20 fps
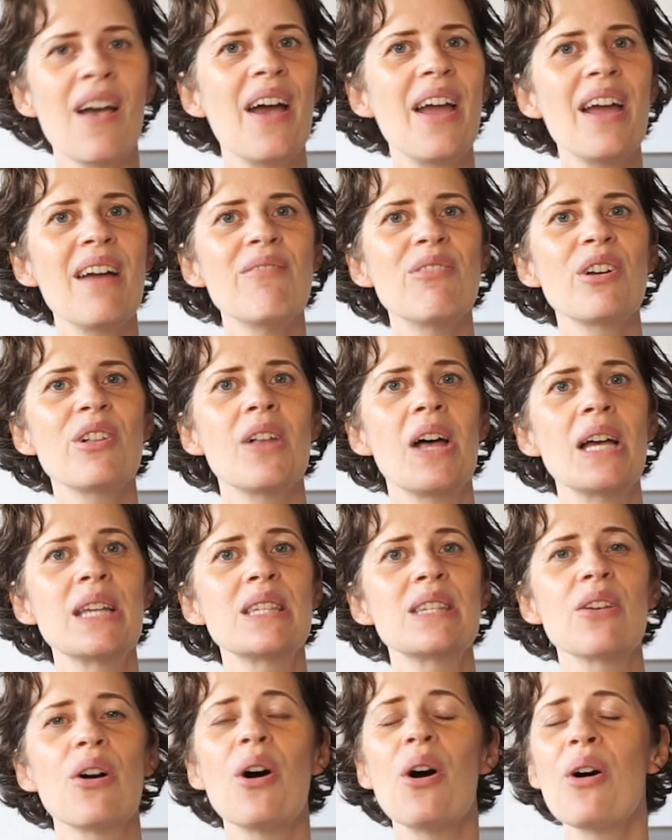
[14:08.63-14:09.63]
I have the
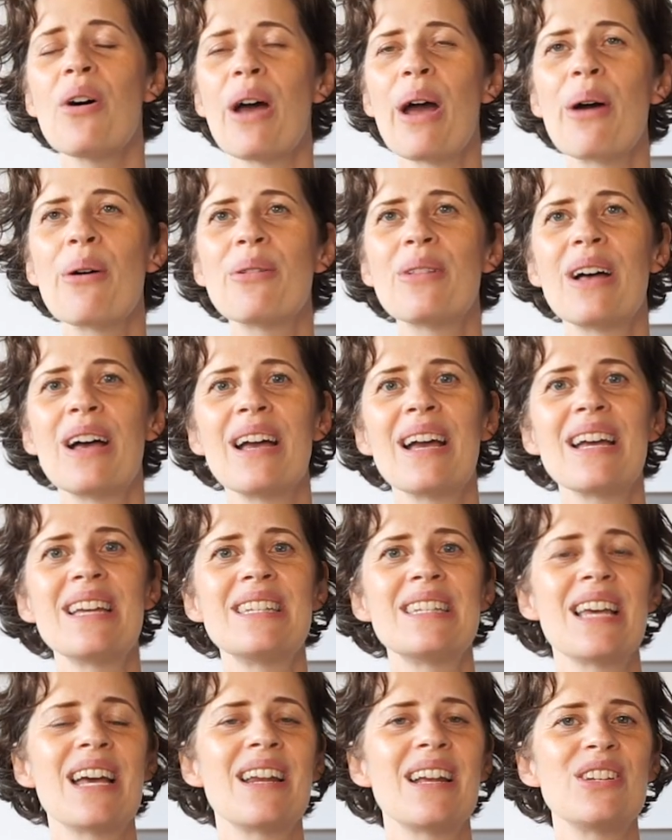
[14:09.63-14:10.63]
class all
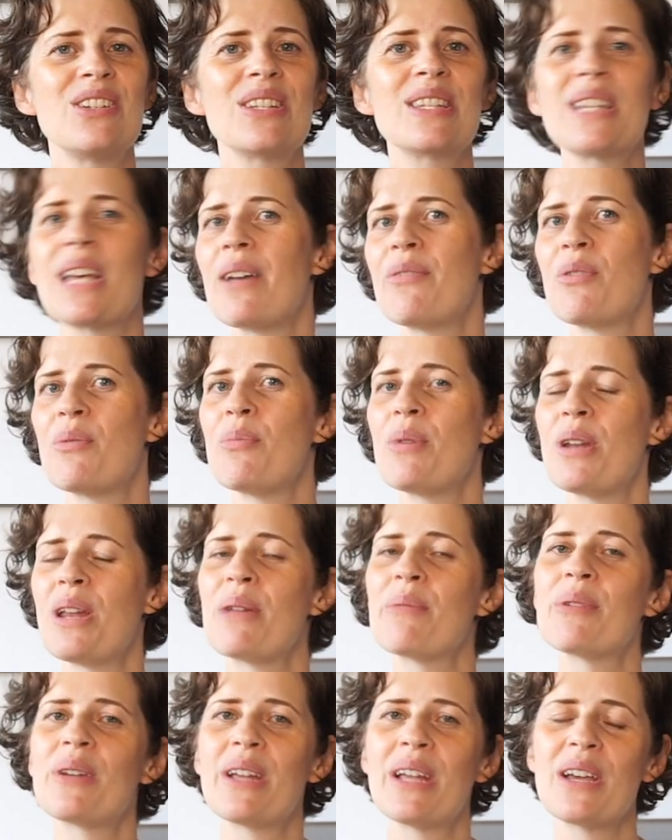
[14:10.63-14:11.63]
outlined, and I just haven't been
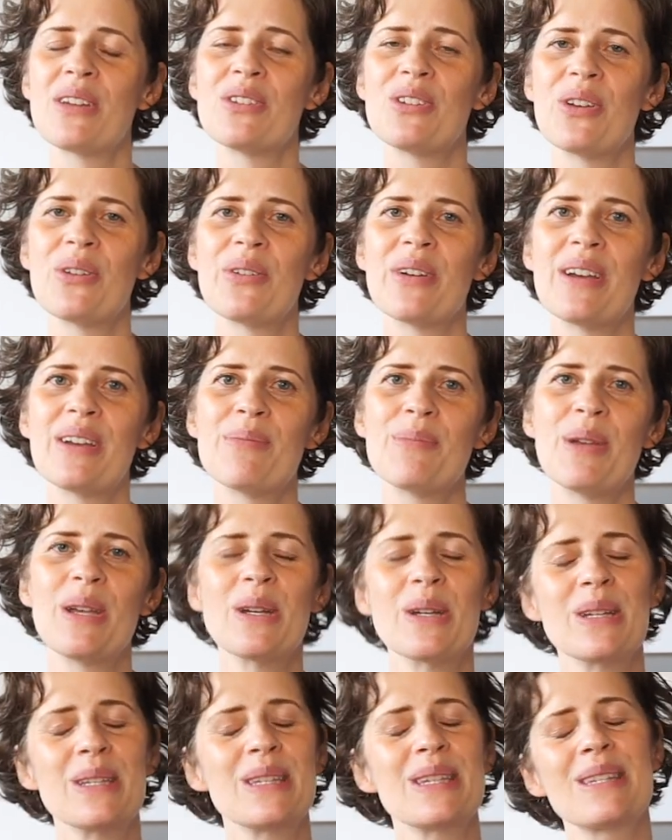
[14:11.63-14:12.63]
able to get to it
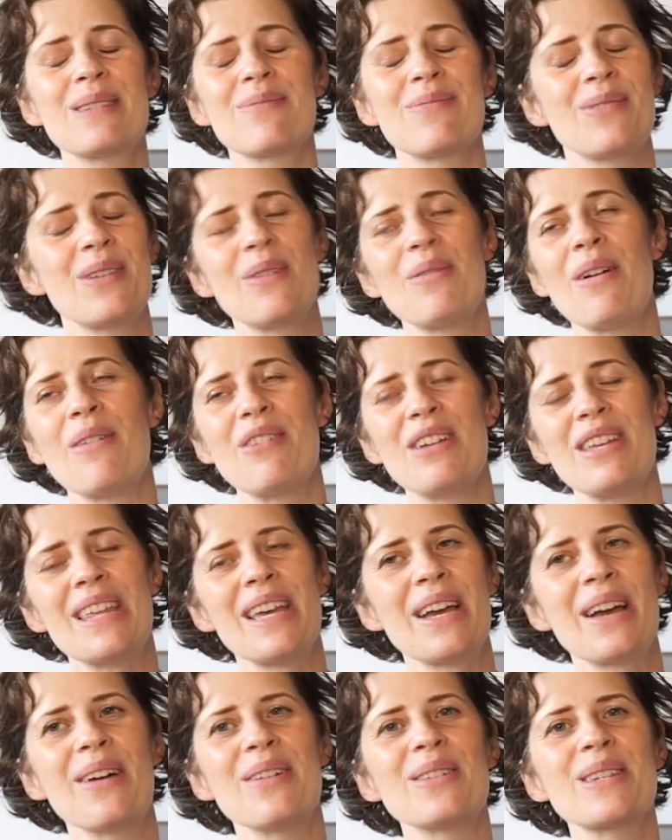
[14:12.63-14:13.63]
because of
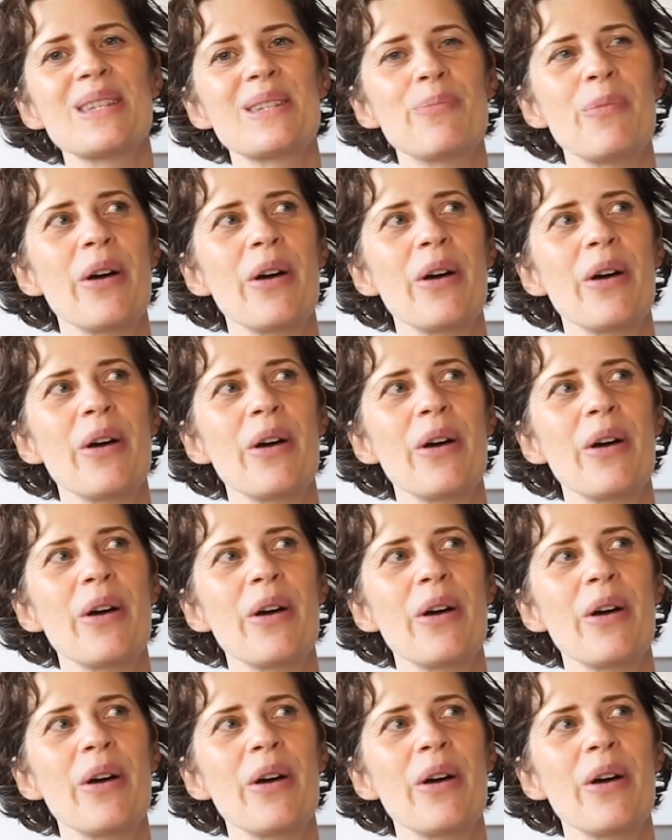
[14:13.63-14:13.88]
everything else.